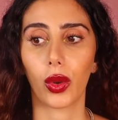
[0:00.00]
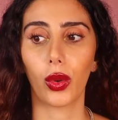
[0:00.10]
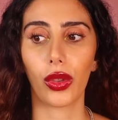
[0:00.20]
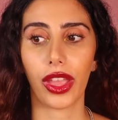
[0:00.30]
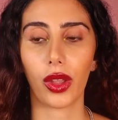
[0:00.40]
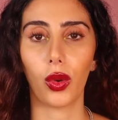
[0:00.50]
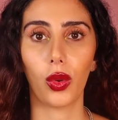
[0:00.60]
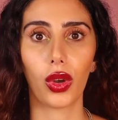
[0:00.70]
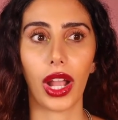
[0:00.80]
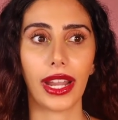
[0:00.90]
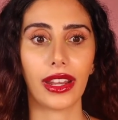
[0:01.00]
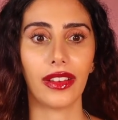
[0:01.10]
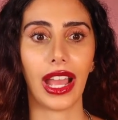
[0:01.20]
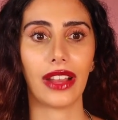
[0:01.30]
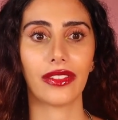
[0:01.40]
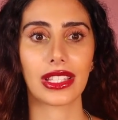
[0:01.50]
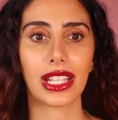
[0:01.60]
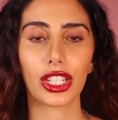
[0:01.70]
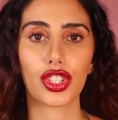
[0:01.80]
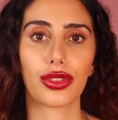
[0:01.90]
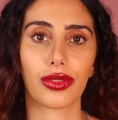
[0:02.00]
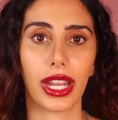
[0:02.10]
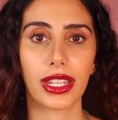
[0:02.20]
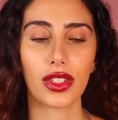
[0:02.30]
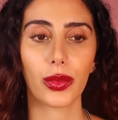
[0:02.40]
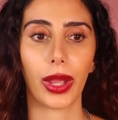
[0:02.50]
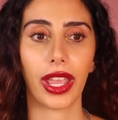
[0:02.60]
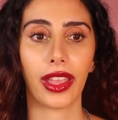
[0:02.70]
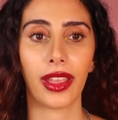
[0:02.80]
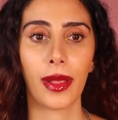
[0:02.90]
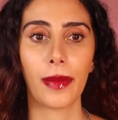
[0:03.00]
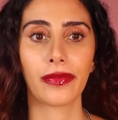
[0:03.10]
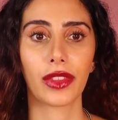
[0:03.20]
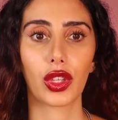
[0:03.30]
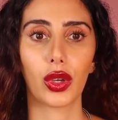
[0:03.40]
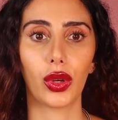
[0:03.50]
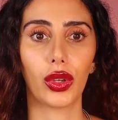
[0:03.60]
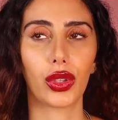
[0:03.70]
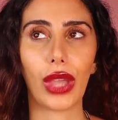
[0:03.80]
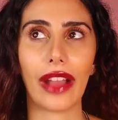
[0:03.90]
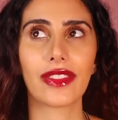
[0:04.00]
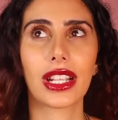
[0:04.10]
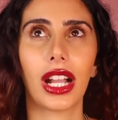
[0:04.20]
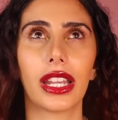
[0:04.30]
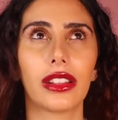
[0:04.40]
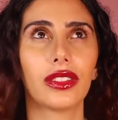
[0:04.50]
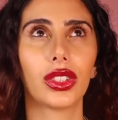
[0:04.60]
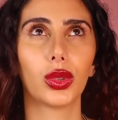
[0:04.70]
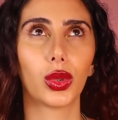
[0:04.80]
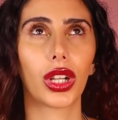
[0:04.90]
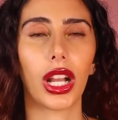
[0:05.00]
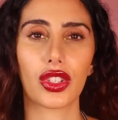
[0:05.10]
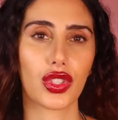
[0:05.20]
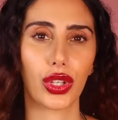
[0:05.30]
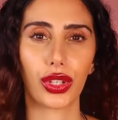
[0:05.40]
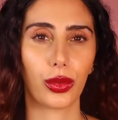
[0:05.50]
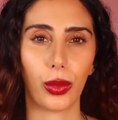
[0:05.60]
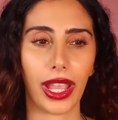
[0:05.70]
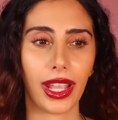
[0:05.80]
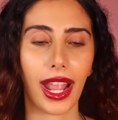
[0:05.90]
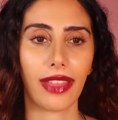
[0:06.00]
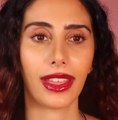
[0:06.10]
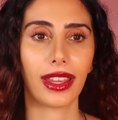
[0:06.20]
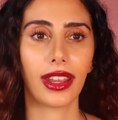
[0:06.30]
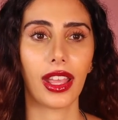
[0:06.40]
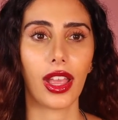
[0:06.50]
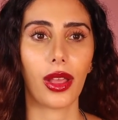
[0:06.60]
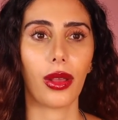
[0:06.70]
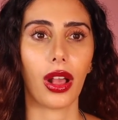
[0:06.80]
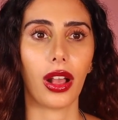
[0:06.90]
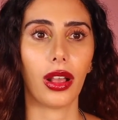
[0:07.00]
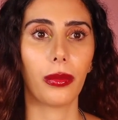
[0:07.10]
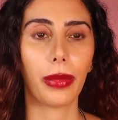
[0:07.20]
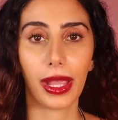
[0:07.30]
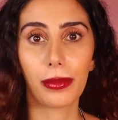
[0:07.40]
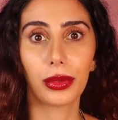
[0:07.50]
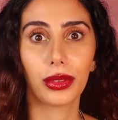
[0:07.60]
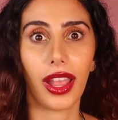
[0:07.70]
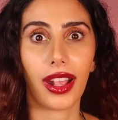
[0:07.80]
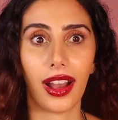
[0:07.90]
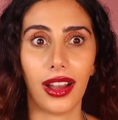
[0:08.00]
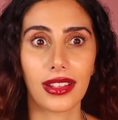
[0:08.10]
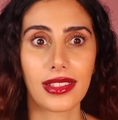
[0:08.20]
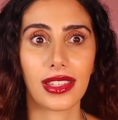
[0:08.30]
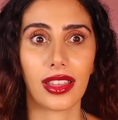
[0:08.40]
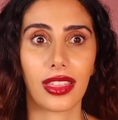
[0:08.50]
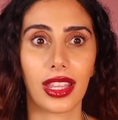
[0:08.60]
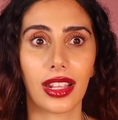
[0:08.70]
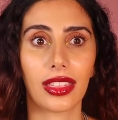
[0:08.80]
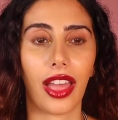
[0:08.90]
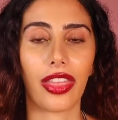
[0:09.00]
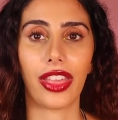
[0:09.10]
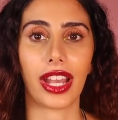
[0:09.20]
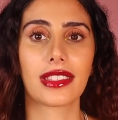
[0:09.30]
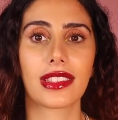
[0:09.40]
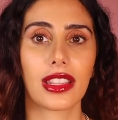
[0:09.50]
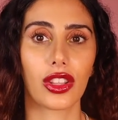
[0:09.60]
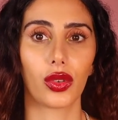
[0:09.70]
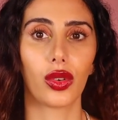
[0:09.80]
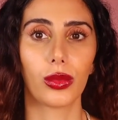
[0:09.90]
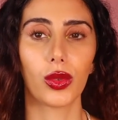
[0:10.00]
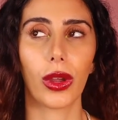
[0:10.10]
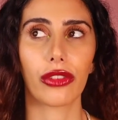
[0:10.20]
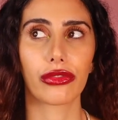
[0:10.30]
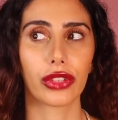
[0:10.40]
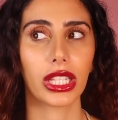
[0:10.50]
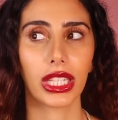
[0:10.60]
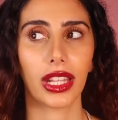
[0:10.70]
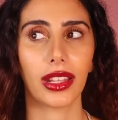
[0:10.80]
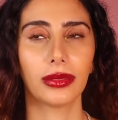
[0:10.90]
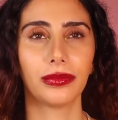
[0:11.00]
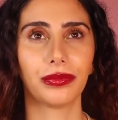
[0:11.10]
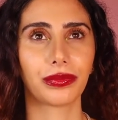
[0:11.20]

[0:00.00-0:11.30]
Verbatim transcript: or they all kind of have it's like a trend where you're you have to kind of look a certain way and then people like us think that that's the normal when really